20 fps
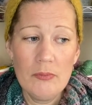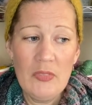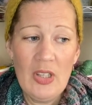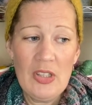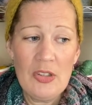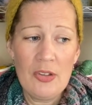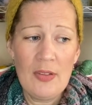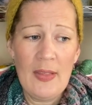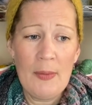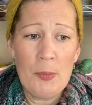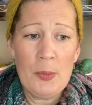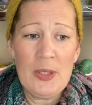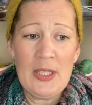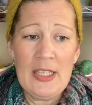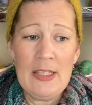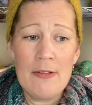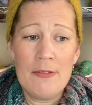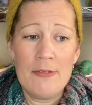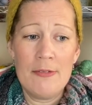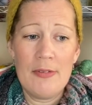so that will
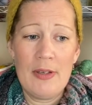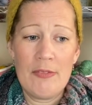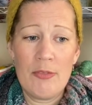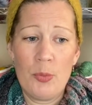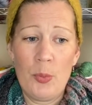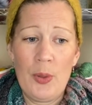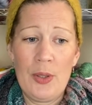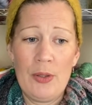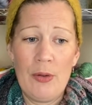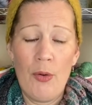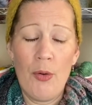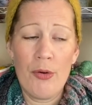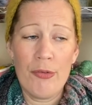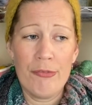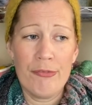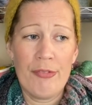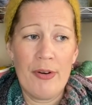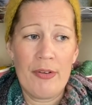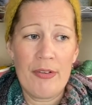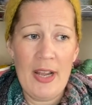give everyone a lot of
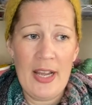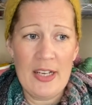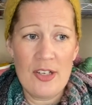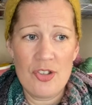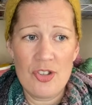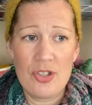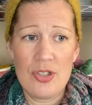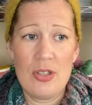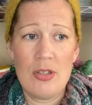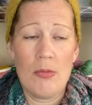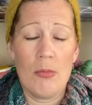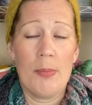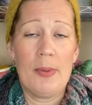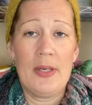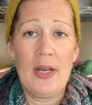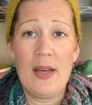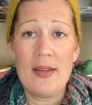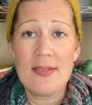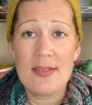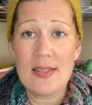variation. It'll be
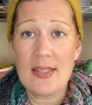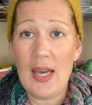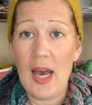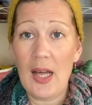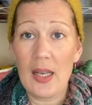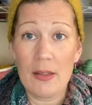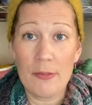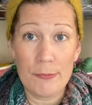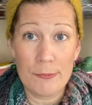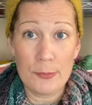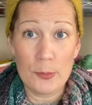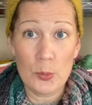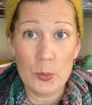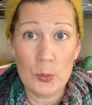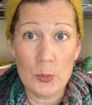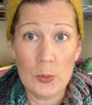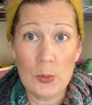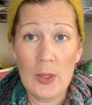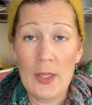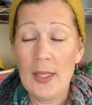nice and
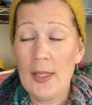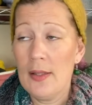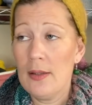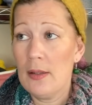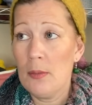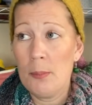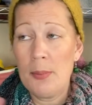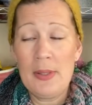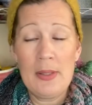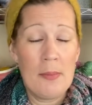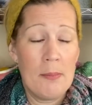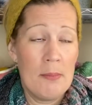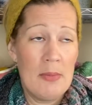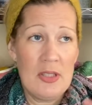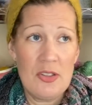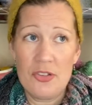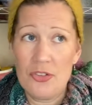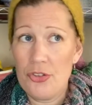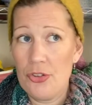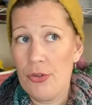colourful. There'll be a
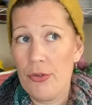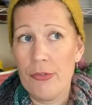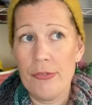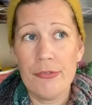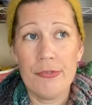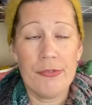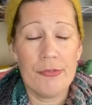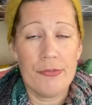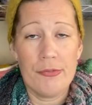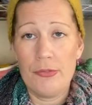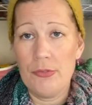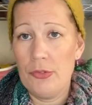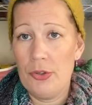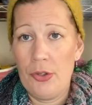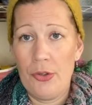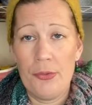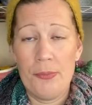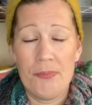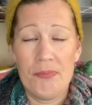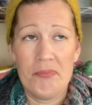mixture of, you know,
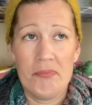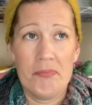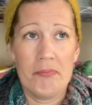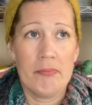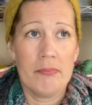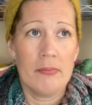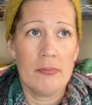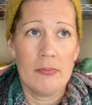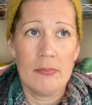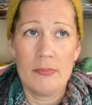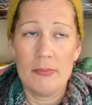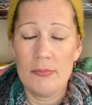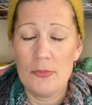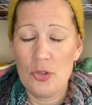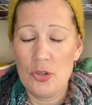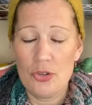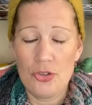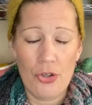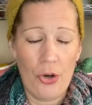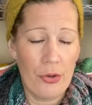
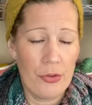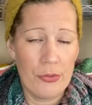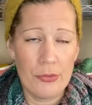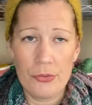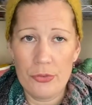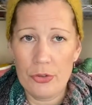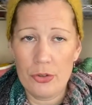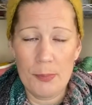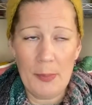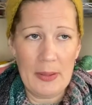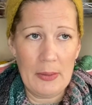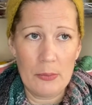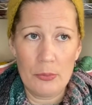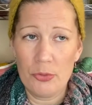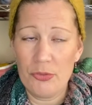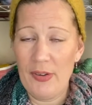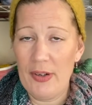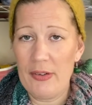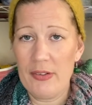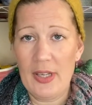tonal, speckle,
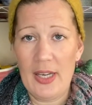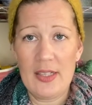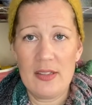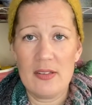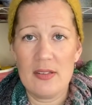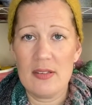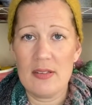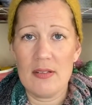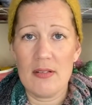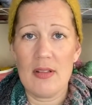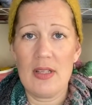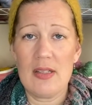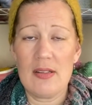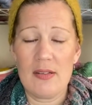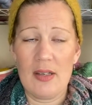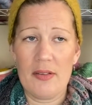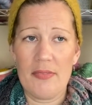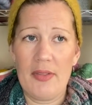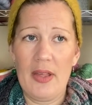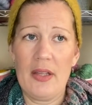variegators and things
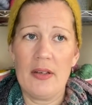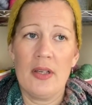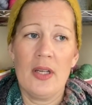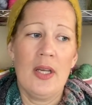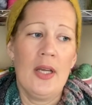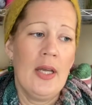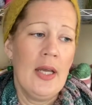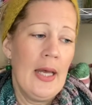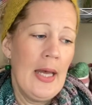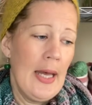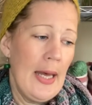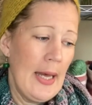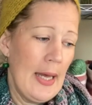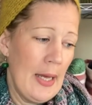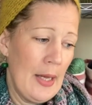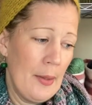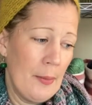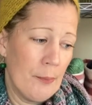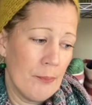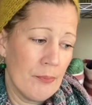like that.
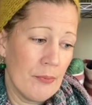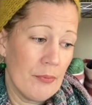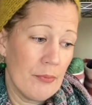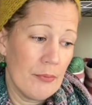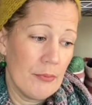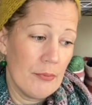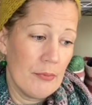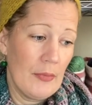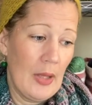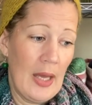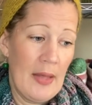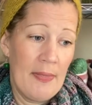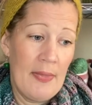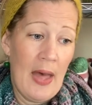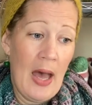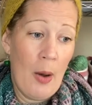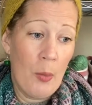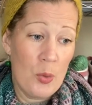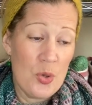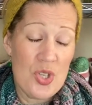Um, and
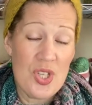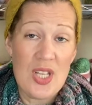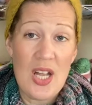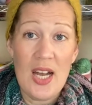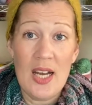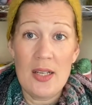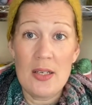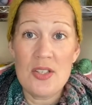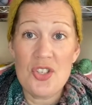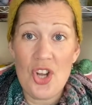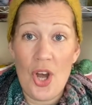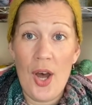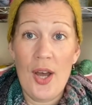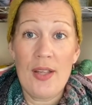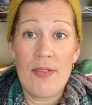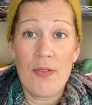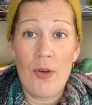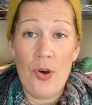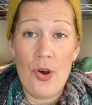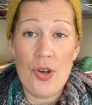I will start
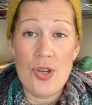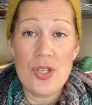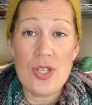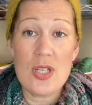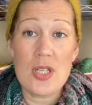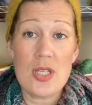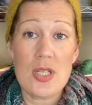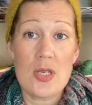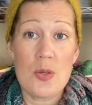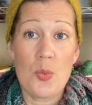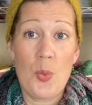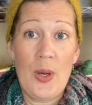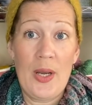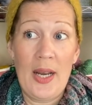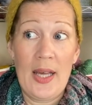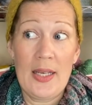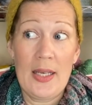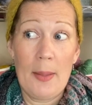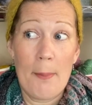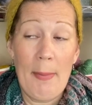dyeing those when
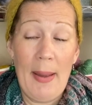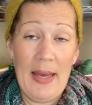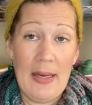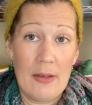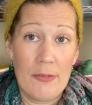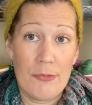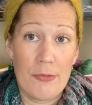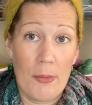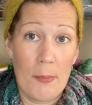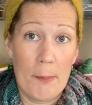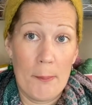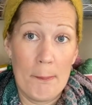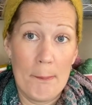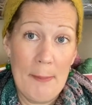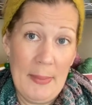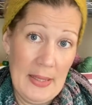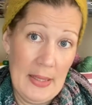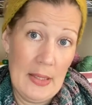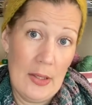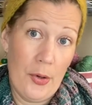I get back from
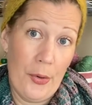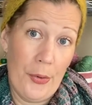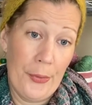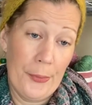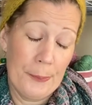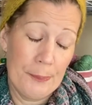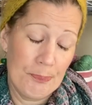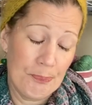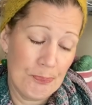Bendigo.